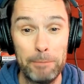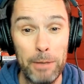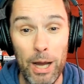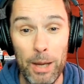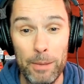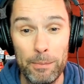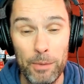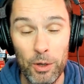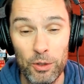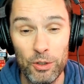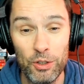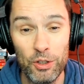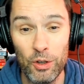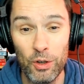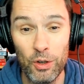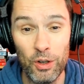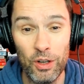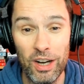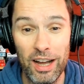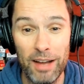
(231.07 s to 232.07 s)
I'm not
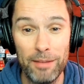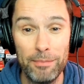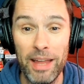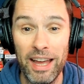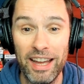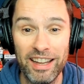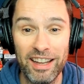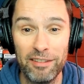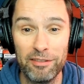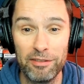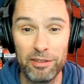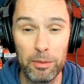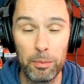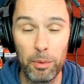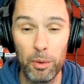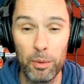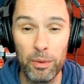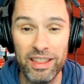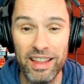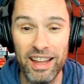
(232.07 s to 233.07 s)
sure I'm that
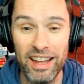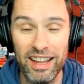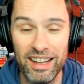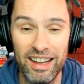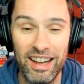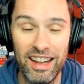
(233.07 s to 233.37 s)
comfortable with it.